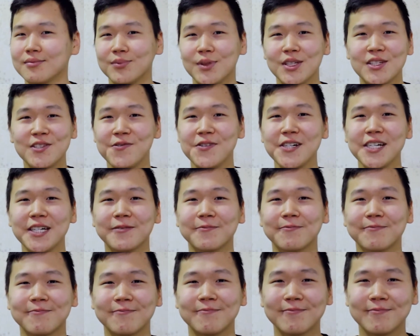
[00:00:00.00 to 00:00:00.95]
it's
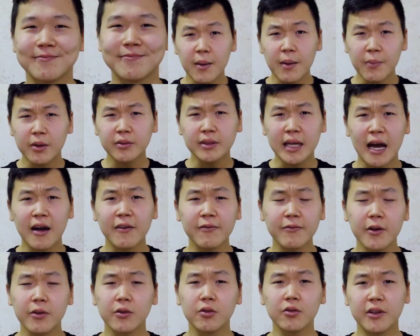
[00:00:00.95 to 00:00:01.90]
free. About
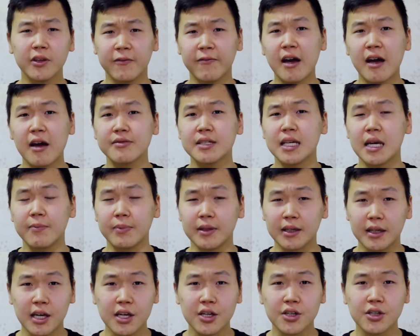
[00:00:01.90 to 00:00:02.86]
halfway through the FAFSA
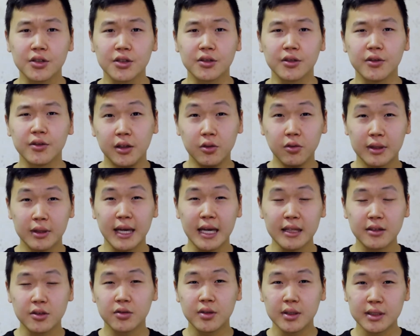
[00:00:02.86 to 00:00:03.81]
application, you'll
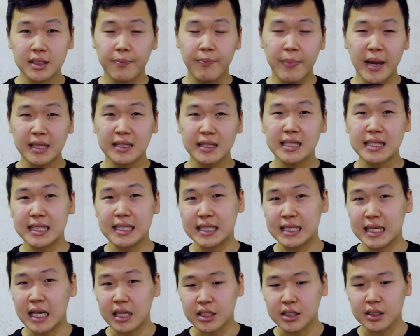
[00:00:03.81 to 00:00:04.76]
get to the dependency
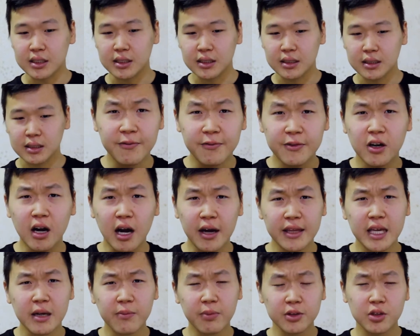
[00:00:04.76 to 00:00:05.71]
section. If you're
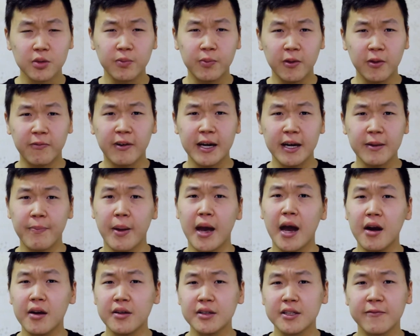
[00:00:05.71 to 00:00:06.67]
unable to provide
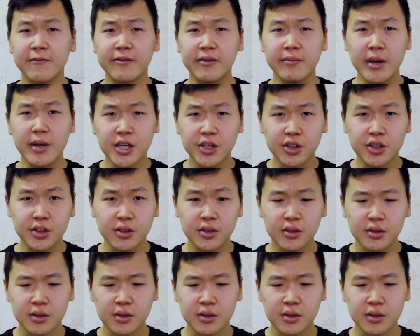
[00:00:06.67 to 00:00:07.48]
parent information,